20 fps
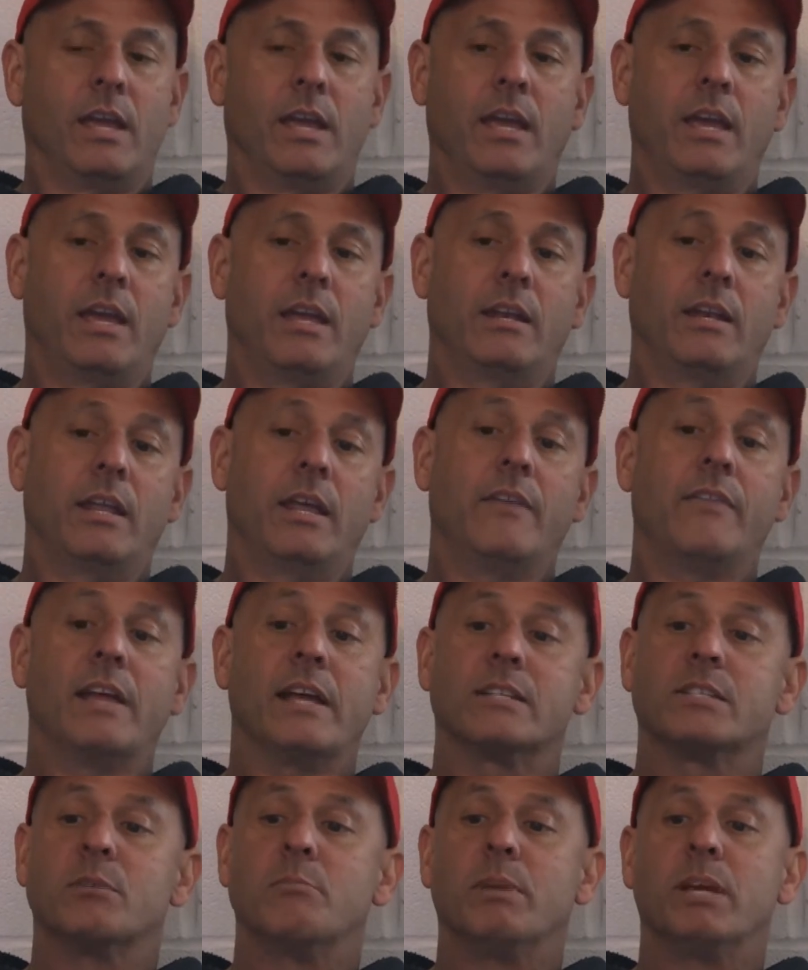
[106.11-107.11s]
And
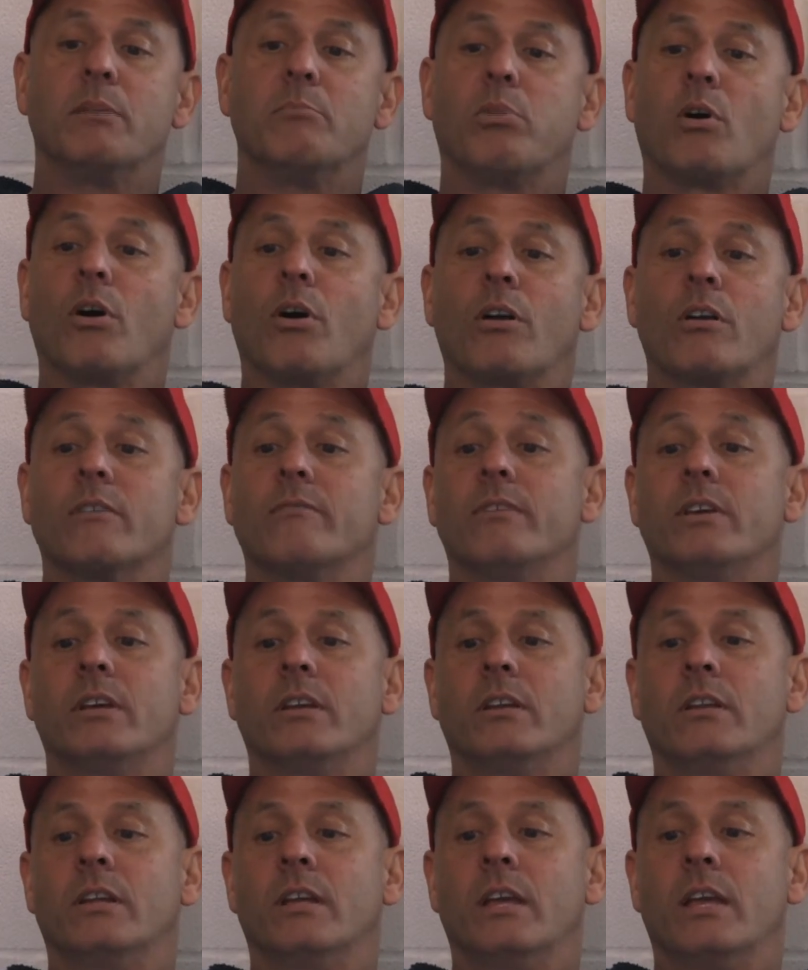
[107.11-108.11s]
that's a big part of
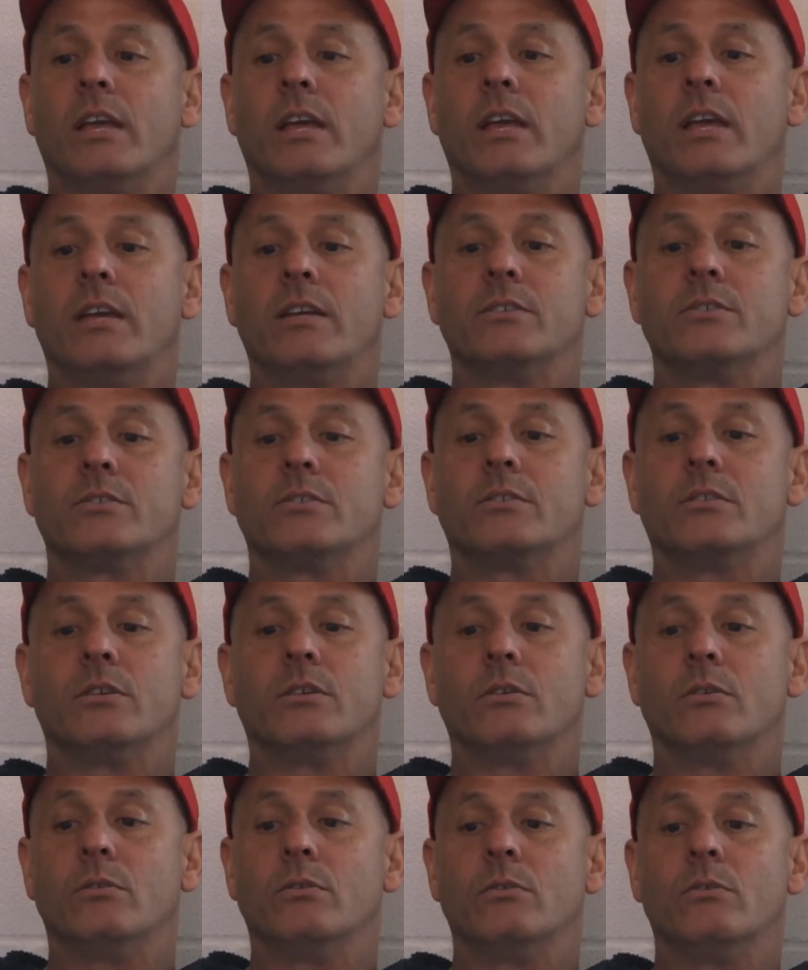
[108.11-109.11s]
it, is
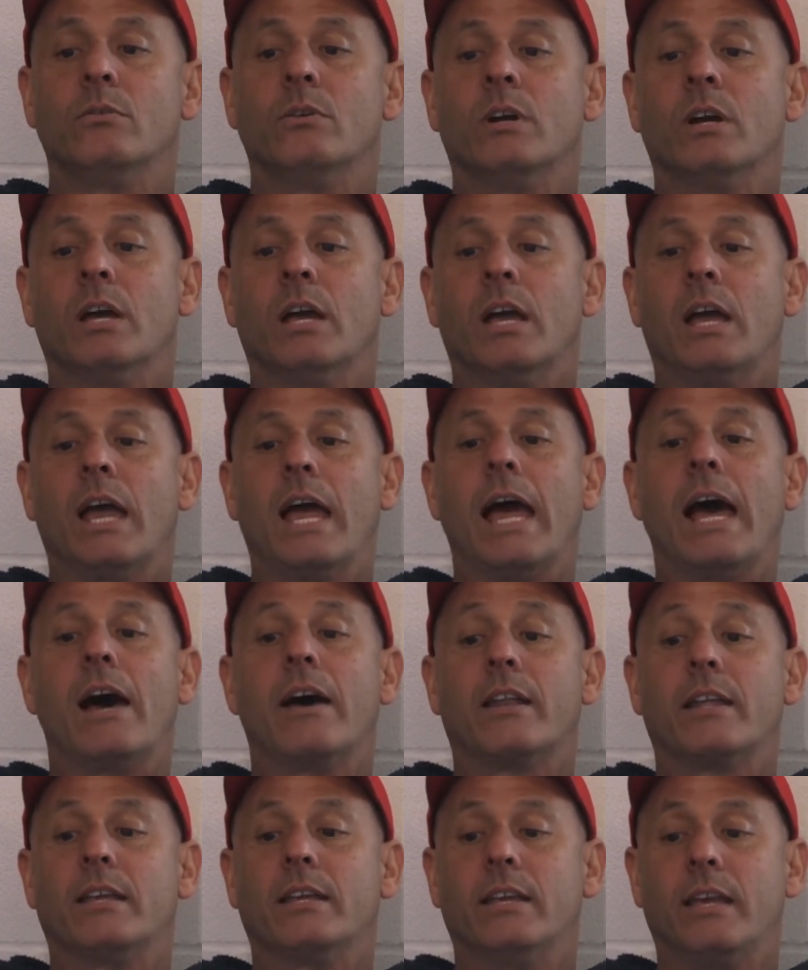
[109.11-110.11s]
to
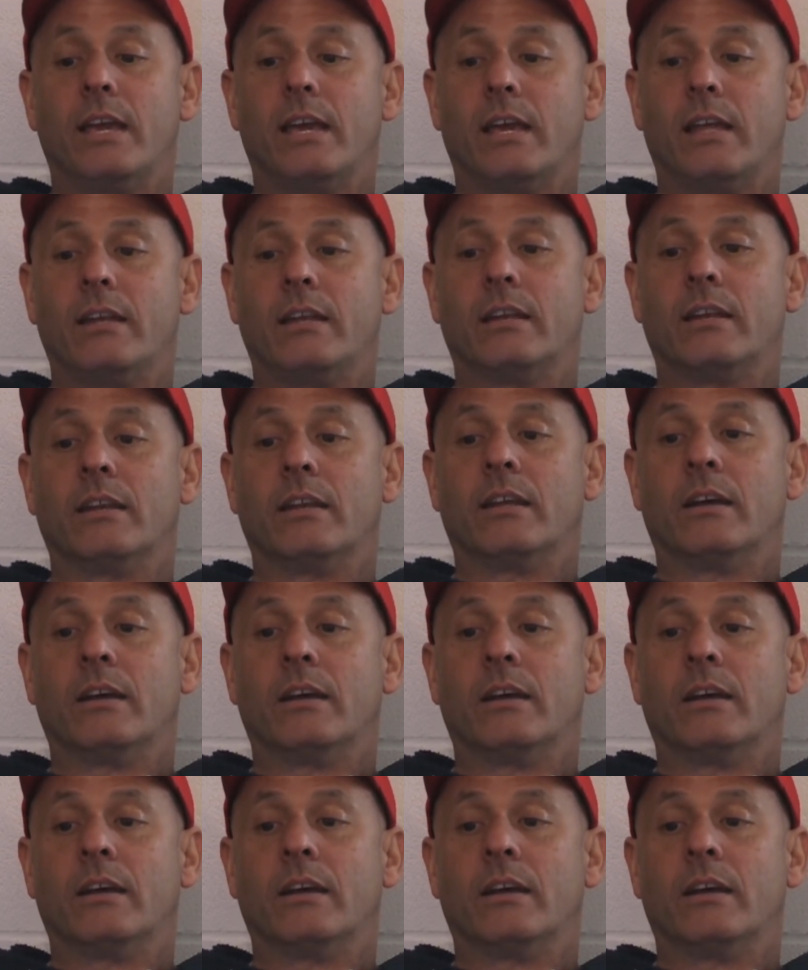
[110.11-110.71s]
how to get